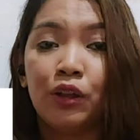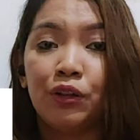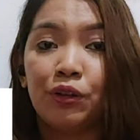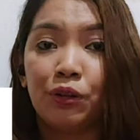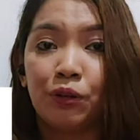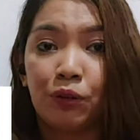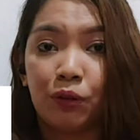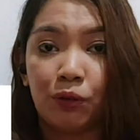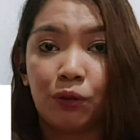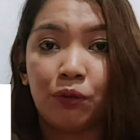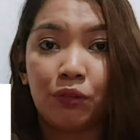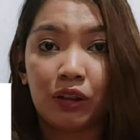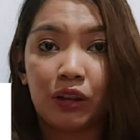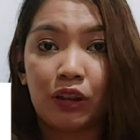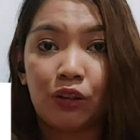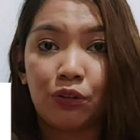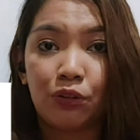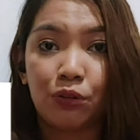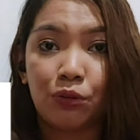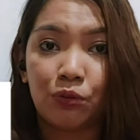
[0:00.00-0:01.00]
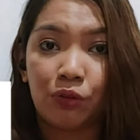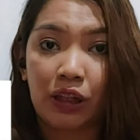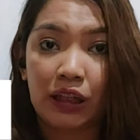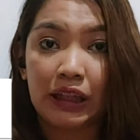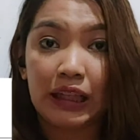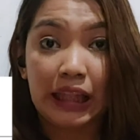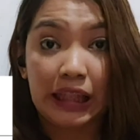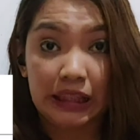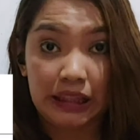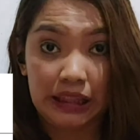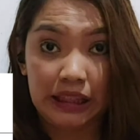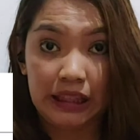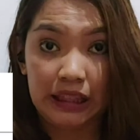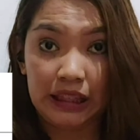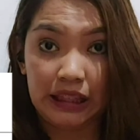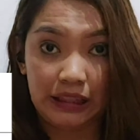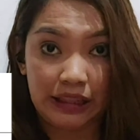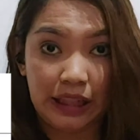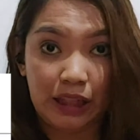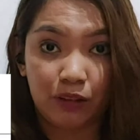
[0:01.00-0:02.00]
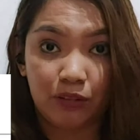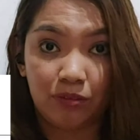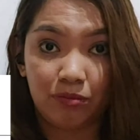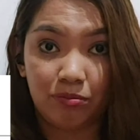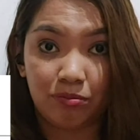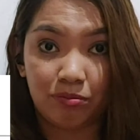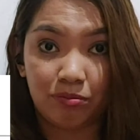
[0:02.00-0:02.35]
you don't need to write anything down.